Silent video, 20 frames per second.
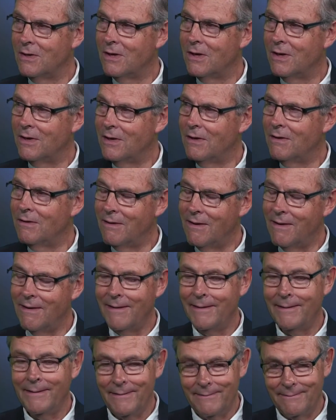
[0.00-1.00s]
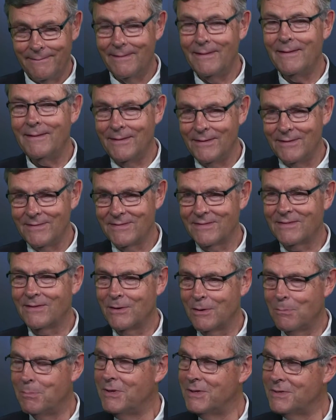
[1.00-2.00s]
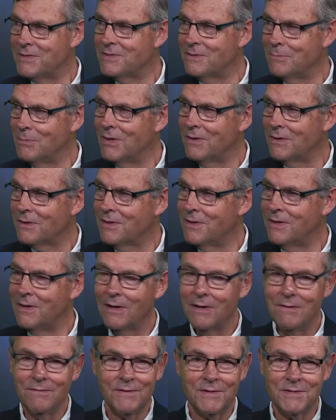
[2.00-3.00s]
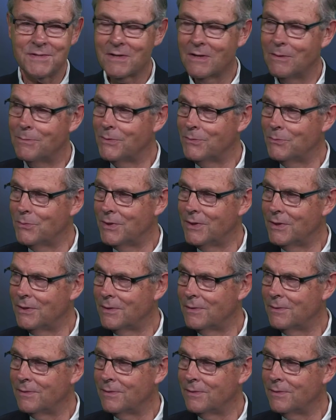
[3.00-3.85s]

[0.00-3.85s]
and it and and it's going to be a similar thing over this coming week.